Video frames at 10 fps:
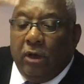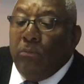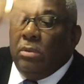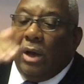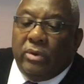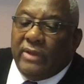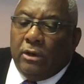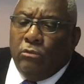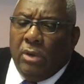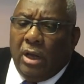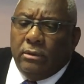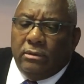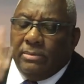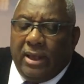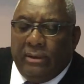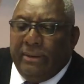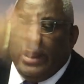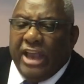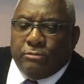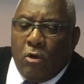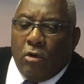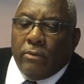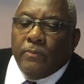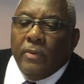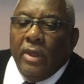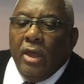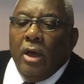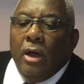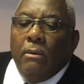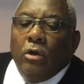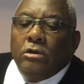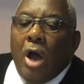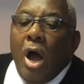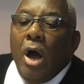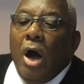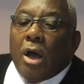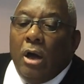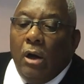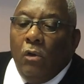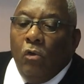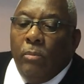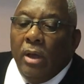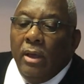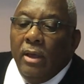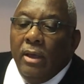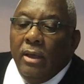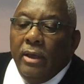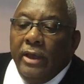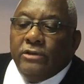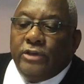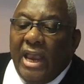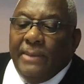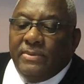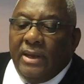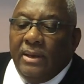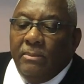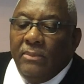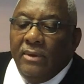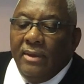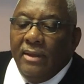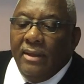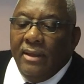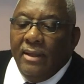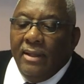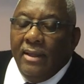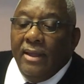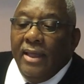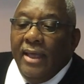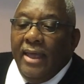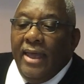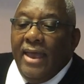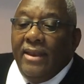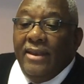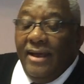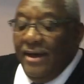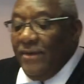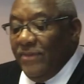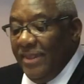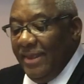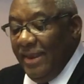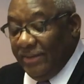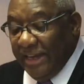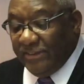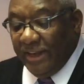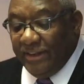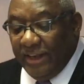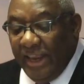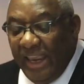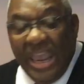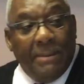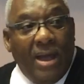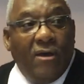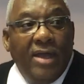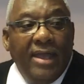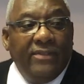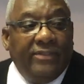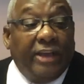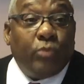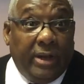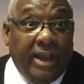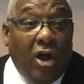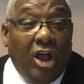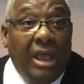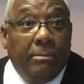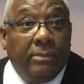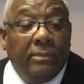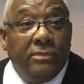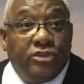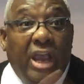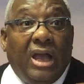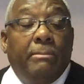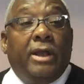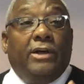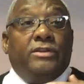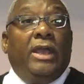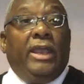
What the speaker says: umbach, but not umbach, some kind of hash mark. Yaakov is Jacob's name, and it says that he came out. That's why they call him Jacob, because